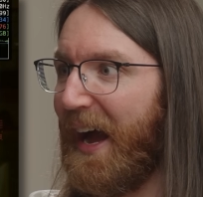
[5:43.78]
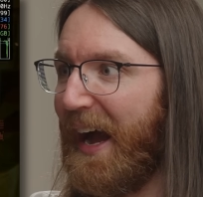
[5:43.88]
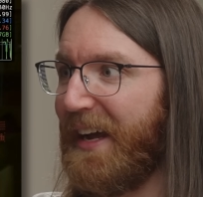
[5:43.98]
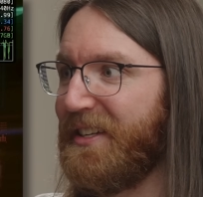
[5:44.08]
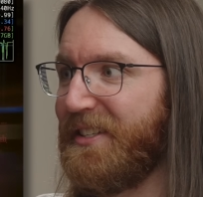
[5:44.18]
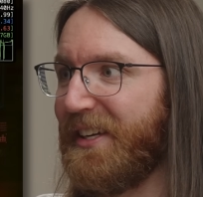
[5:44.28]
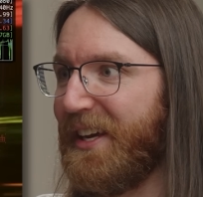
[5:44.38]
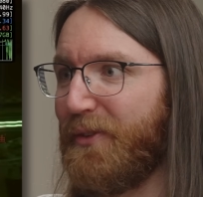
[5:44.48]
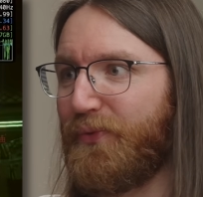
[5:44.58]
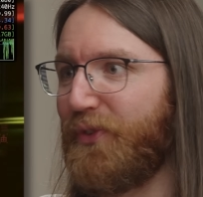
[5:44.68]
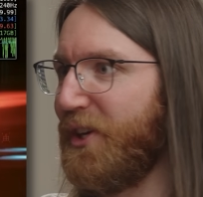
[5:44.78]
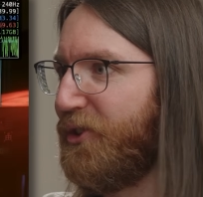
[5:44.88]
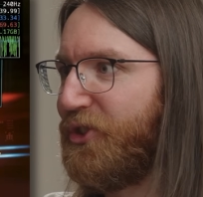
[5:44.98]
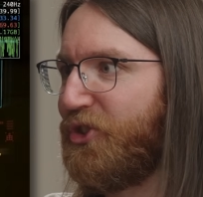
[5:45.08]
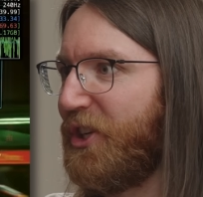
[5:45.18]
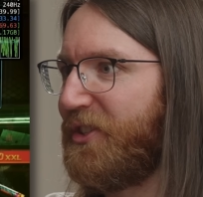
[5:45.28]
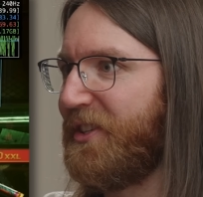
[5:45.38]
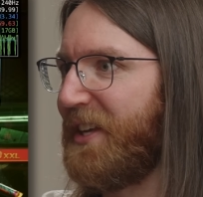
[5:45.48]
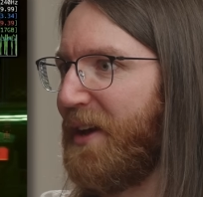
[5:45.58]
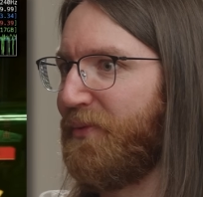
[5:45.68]
And it feels just
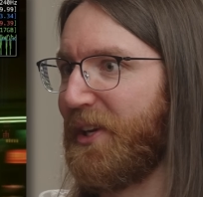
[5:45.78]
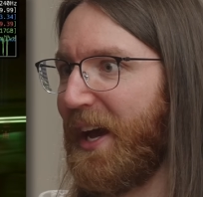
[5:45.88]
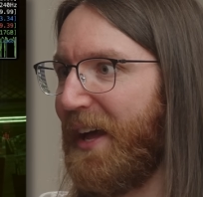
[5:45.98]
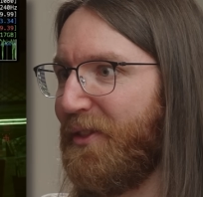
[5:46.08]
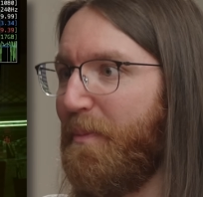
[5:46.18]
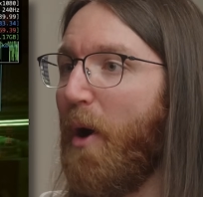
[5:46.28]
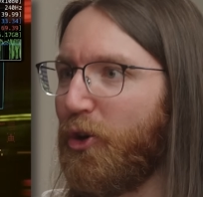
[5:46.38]
as heavy and the